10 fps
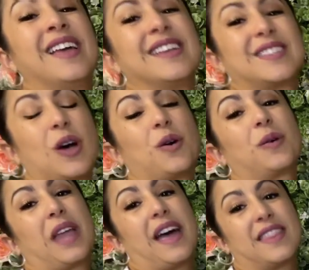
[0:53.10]
So
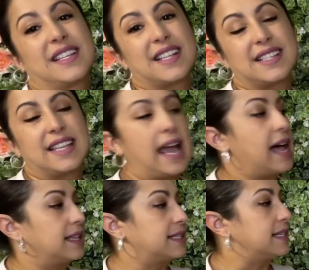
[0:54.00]
yeah, this is the
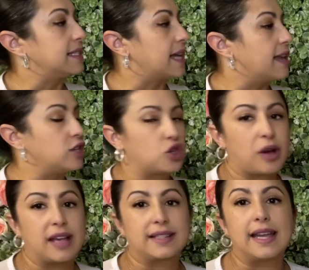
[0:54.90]
Allison tent
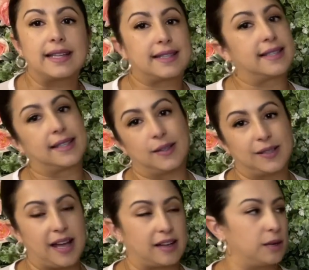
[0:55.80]
dress. It's still
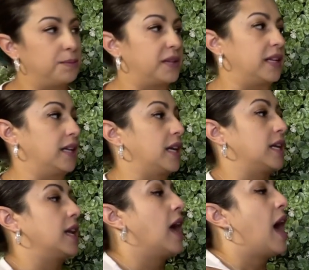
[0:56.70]
not
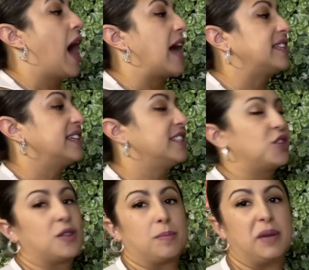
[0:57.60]
completed. I did
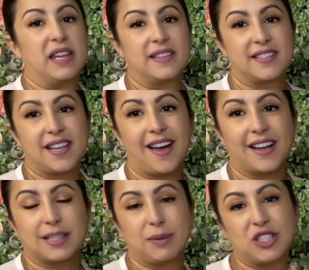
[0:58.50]
do the pin
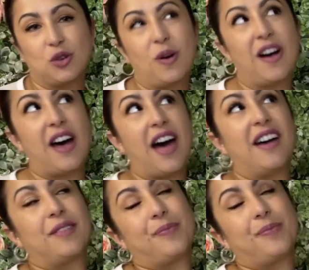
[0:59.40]
tucks, but you all, I'll,